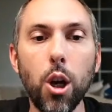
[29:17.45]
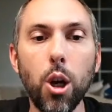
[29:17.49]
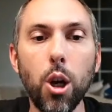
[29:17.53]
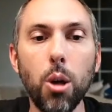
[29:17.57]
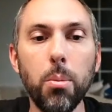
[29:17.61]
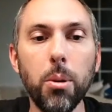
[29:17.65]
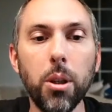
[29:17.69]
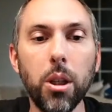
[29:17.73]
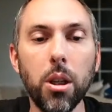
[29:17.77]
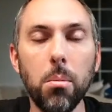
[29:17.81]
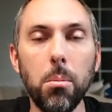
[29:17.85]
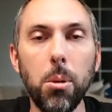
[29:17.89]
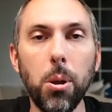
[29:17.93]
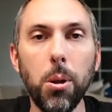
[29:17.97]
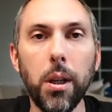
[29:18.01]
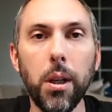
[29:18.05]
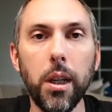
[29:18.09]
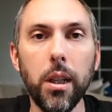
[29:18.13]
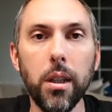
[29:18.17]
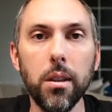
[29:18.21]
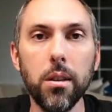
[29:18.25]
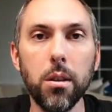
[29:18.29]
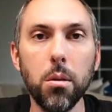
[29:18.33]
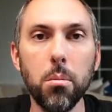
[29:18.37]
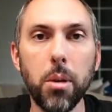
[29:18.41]
Open
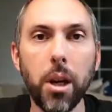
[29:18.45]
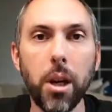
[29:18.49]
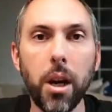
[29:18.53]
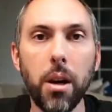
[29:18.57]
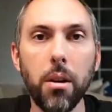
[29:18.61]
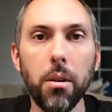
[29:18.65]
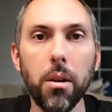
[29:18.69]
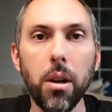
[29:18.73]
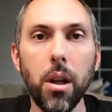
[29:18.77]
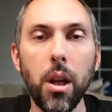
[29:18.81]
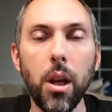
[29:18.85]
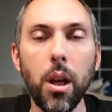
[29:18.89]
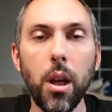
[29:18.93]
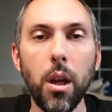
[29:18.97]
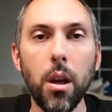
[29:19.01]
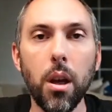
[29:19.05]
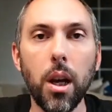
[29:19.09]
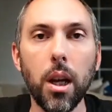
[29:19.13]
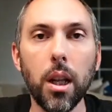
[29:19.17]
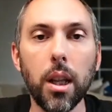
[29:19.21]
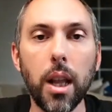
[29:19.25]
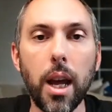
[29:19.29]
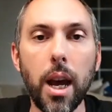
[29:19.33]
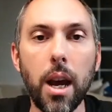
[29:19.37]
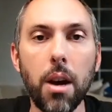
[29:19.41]
community is about
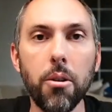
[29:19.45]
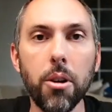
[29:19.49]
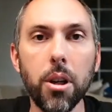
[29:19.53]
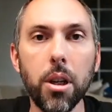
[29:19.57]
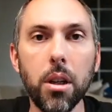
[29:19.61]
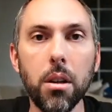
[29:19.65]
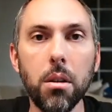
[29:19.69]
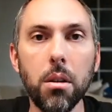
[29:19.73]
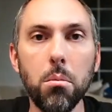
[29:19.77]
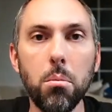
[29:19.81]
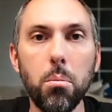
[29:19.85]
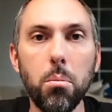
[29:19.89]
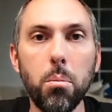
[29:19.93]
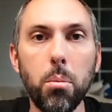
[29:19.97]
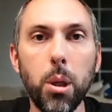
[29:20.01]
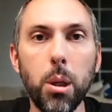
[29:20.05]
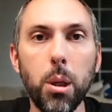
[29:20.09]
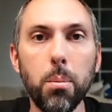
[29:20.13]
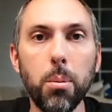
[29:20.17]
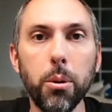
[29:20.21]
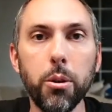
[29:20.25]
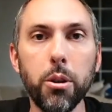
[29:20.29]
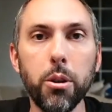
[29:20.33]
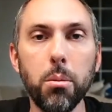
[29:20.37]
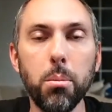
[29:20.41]
allowing
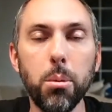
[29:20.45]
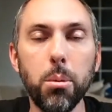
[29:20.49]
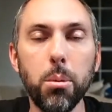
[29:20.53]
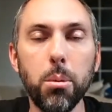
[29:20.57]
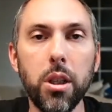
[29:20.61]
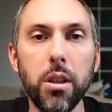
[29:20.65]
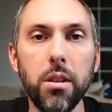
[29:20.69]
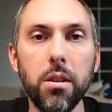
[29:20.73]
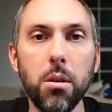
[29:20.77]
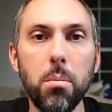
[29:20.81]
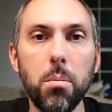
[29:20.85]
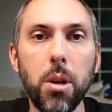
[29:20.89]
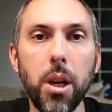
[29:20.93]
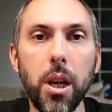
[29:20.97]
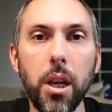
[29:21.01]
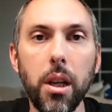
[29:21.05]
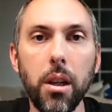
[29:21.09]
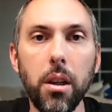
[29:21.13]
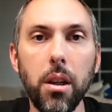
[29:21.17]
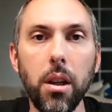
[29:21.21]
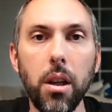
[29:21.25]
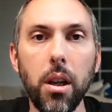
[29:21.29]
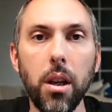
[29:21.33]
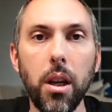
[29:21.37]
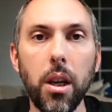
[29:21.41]
people to
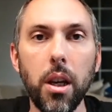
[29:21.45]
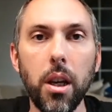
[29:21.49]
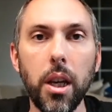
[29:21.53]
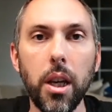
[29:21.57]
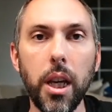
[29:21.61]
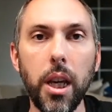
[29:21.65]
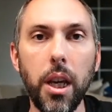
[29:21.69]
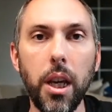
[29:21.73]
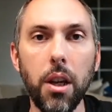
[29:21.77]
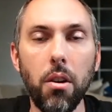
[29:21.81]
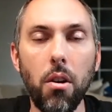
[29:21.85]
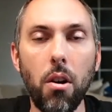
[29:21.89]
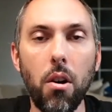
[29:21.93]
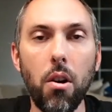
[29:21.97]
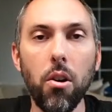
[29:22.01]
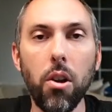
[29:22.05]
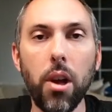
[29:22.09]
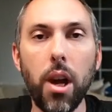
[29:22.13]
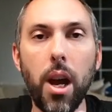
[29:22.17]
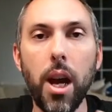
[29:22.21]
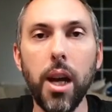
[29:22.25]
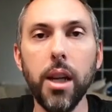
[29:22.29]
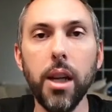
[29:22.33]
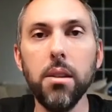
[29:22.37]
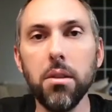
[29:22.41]
participate in all
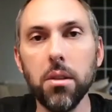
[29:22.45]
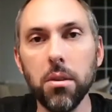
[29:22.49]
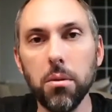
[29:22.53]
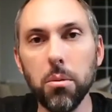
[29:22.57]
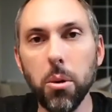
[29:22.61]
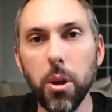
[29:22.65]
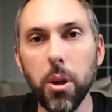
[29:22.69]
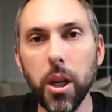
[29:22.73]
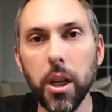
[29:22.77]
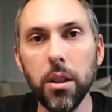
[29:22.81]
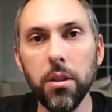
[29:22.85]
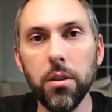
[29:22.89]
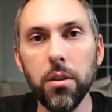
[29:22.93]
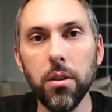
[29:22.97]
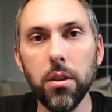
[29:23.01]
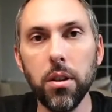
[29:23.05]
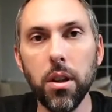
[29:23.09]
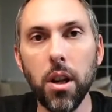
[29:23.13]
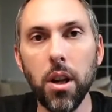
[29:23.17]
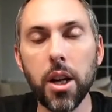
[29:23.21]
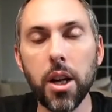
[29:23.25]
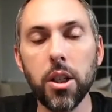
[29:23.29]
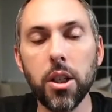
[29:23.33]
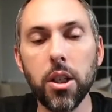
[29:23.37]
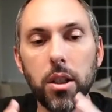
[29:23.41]
kinds of ways,
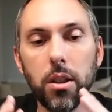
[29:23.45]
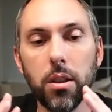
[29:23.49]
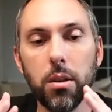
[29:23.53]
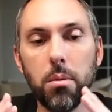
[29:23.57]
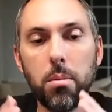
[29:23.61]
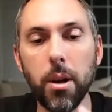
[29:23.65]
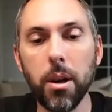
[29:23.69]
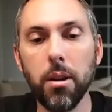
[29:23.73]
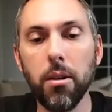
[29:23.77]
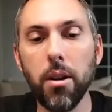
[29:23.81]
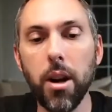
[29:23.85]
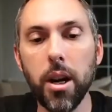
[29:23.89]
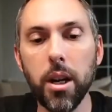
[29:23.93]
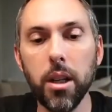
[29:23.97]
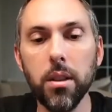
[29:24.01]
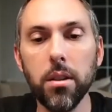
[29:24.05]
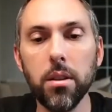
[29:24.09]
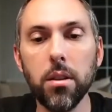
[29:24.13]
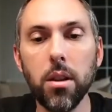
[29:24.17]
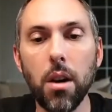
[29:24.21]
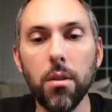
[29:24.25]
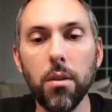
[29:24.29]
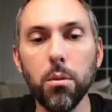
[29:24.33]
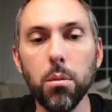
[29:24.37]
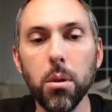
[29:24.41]
not just by writing
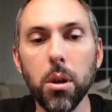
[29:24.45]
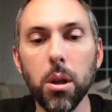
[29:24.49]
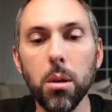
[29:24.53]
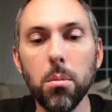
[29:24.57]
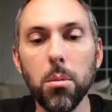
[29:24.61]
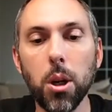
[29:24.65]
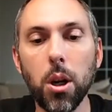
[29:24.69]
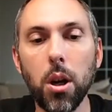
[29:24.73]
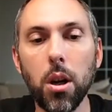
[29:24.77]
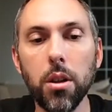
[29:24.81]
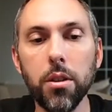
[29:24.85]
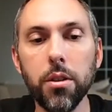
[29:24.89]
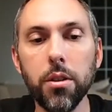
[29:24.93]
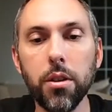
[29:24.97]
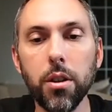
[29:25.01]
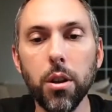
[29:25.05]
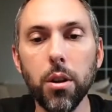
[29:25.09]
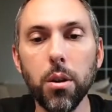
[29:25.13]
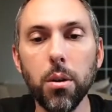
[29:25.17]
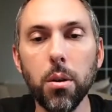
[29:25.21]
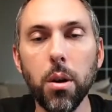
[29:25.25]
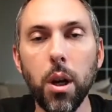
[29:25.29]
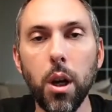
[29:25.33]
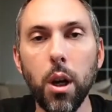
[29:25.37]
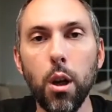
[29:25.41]
software, but
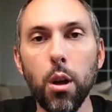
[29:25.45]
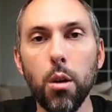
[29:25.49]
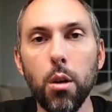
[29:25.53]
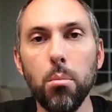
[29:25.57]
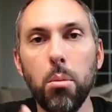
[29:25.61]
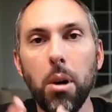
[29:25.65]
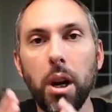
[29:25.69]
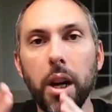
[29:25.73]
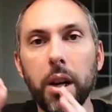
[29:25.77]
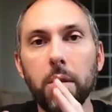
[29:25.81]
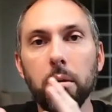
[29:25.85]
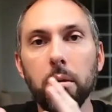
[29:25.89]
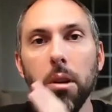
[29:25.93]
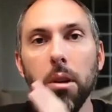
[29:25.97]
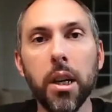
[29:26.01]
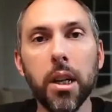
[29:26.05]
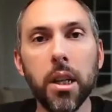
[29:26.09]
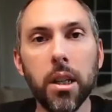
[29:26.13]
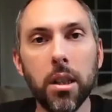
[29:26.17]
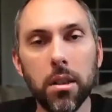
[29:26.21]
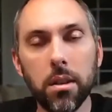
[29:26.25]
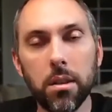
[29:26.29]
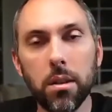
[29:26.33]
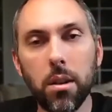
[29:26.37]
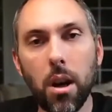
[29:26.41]
also by
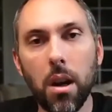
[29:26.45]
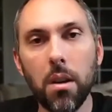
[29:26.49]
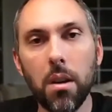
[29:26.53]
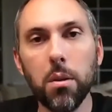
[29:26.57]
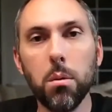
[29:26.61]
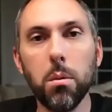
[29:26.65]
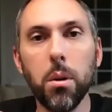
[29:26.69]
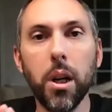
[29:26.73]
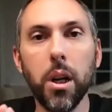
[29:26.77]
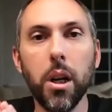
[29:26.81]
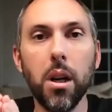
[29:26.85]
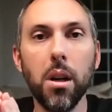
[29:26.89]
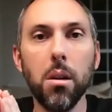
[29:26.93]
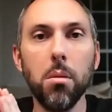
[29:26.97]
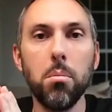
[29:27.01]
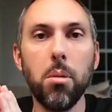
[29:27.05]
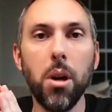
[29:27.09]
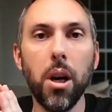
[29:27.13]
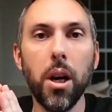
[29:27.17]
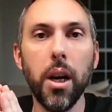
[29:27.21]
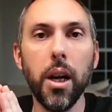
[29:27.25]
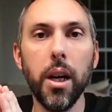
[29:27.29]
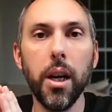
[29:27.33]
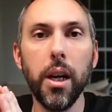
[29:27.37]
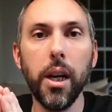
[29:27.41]
running the software,
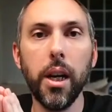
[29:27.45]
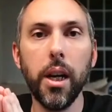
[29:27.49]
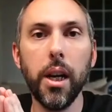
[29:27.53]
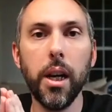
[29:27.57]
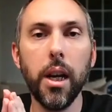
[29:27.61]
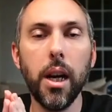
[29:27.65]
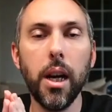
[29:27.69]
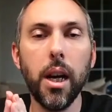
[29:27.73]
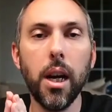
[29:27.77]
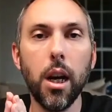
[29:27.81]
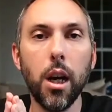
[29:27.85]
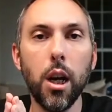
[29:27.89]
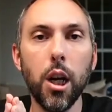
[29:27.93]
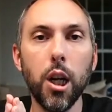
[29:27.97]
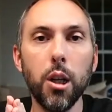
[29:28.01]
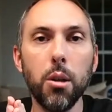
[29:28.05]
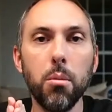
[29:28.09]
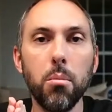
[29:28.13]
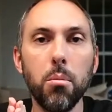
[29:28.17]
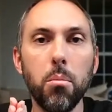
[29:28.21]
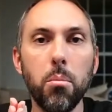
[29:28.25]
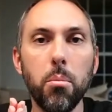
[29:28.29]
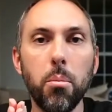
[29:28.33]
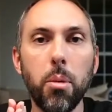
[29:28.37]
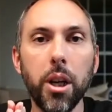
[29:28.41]

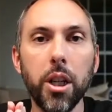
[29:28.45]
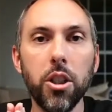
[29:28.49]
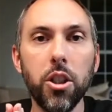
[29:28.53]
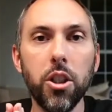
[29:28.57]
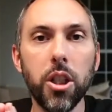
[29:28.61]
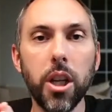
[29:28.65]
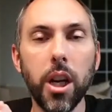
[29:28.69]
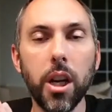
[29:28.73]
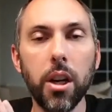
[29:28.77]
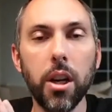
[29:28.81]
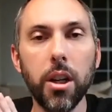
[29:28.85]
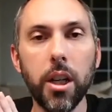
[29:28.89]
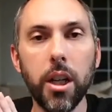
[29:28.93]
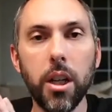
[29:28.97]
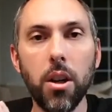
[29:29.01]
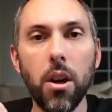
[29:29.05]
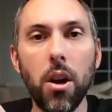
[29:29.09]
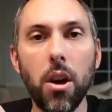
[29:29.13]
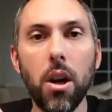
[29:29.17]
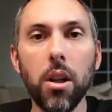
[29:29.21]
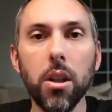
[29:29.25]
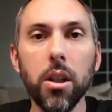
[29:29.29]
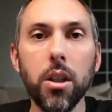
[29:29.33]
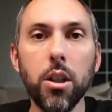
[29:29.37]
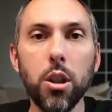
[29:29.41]
by sharing
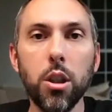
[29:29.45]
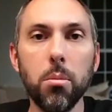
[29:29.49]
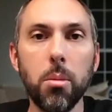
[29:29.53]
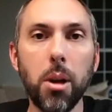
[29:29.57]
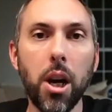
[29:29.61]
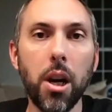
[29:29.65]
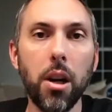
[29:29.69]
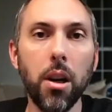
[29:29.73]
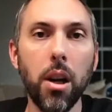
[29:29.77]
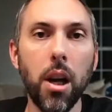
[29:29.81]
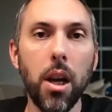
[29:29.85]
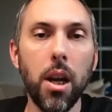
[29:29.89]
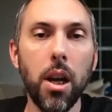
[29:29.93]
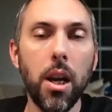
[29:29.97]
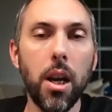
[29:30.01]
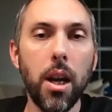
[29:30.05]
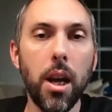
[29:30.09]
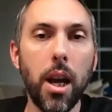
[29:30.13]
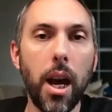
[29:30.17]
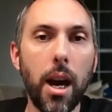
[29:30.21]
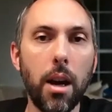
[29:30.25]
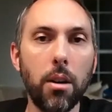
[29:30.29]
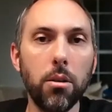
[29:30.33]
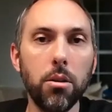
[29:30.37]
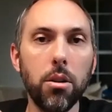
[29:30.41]
knowledge about
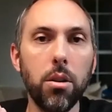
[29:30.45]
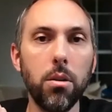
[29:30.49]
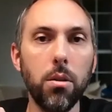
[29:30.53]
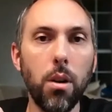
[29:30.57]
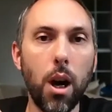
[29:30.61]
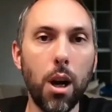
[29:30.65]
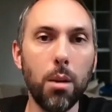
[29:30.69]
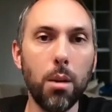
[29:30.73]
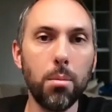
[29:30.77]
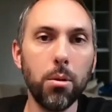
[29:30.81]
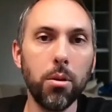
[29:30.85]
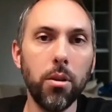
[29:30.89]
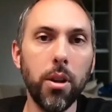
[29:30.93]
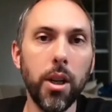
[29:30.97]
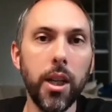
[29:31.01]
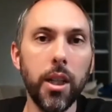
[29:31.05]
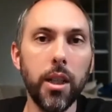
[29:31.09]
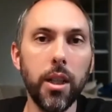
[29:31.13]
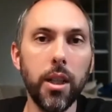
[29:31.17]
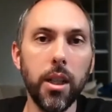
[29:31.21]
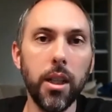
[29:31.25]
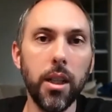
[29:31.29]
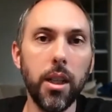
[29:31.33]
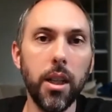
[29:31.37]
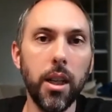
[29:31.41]
how to operate
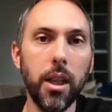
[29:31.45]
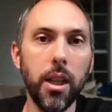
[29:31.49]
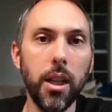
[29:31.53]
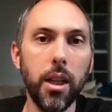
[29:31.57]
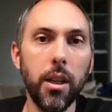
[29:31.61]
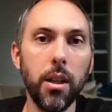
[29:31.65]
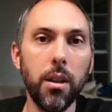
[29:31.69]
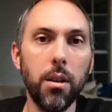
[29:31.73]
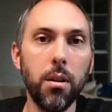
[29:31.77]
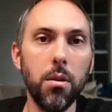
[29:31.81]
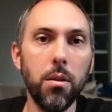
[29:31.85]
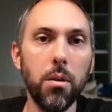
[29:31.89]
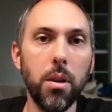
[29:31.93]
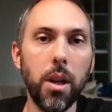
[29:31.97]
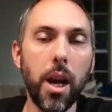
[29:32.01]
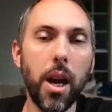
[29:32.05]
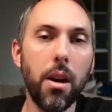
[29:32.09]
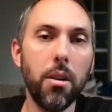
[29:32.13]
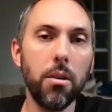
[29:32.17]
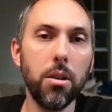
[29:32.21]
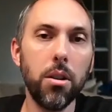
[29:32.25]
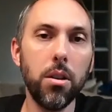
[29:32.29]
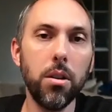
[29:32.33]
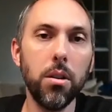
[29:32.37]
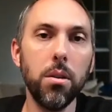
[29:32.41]
it and
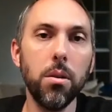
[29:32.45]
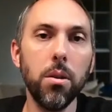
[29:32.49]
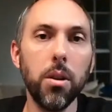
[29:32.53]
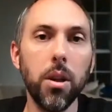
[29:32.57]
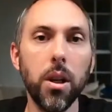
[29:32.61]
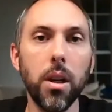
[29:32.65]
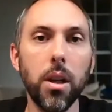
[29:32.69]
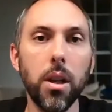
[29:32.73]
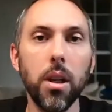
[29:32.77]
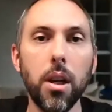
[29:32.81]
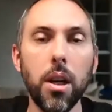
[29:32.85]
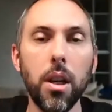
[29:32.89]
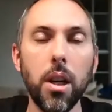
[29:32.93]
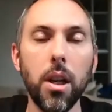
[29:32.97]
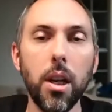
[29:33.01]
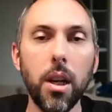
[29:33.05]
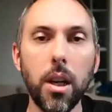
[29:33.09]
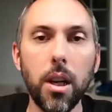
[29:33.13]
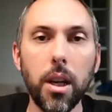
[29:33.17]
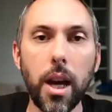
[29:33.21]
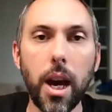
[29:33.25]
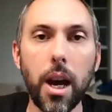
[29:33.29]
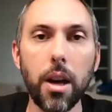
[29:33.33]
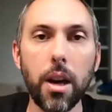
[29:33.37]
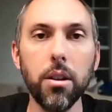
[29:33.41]
how to
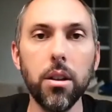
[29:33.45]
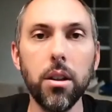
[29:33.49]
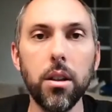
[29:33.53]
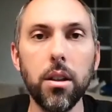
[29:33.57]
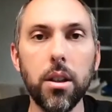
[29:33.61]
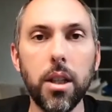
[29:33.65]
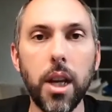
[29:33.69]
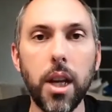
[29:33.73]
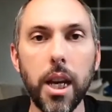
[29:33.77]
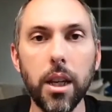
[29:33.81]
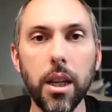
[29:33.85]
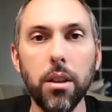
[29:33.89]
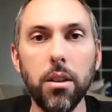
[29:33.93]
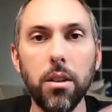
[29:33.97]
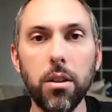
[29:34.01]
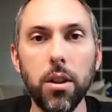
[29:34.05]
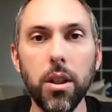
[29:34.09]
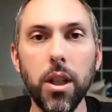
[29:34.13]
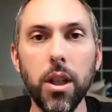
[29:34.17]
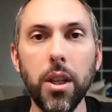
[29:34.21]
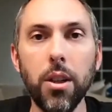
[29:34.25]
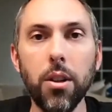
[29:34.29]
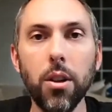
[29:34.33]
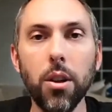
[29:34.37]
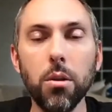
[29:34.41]
take it
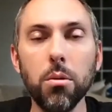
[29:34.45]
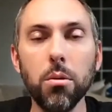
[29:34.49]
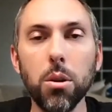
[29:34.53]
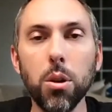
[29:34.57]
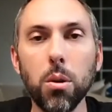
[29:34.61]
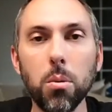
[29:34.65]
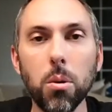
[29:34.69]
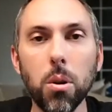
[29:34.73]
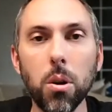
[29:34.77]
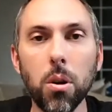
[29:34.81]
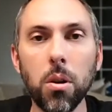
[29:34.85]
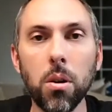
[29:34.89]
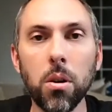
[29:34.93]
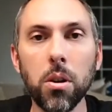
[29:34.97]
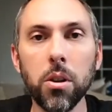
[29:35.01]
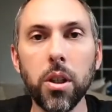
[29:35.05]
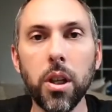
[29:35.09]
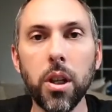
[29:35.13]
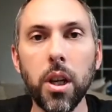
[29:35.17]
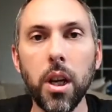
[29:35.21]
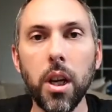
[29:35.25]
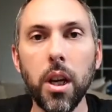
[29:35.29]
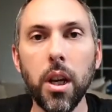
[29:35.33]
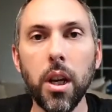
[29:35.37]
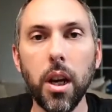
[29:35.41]
into the real world.